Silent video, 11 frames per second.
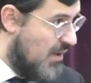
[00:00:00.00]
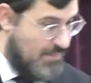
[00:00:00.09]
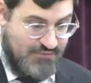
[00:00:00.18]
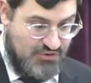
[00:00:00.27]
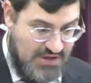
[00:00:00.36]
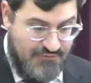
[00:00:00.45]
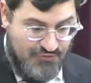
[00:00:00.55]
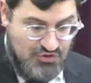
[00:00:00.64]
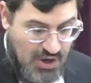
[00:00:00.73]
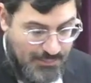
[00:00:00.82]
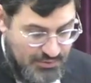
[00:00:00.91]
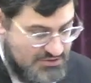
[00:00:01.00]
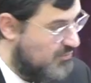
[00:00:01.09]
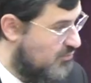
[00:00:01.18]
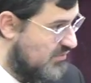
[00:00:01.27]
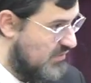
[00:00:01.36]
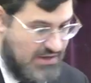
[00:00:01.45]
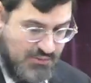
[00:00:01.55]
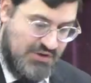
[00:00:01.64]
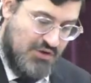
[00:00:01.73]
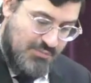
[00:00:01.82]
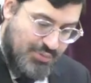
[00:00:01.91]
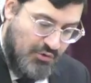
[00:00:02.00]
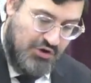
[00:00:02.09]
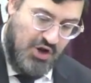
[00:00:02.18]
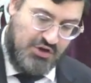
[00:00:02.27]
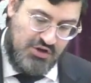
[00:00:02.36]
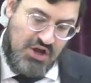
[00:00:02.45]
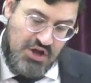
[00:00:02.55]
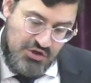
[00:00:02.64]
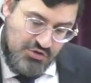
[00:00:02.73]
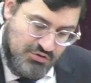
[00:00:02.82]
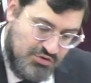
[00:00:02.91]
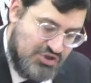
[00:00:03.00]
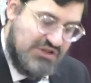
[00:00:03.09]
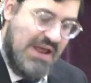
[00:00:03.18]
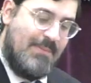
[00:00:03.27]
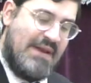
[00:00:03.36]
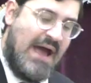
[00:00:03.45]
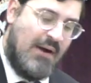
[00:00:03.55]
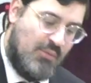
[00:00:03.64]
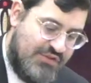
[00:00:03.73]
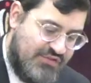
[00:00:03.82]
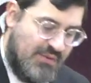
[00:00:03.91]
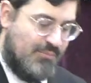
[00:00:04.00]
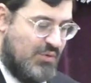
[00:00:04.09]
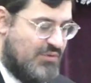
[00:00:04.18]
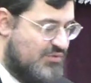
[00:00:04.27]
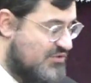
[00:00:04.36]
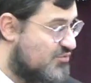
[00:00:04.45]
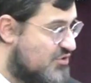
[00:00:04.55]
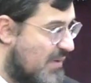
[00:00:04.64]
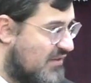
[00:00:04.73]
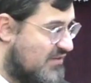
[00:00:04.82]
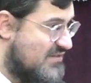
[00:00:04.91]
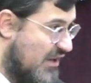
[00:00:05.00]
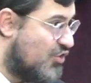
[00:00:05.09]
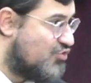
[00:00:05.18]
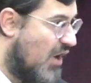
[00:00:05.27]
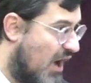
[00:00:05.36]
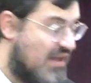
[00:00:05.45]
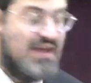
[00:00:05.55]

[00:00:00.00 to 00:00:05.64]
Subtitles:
But if you take, for example, some liquid and you pour it on, you schlep it out with some shmatters that are dry,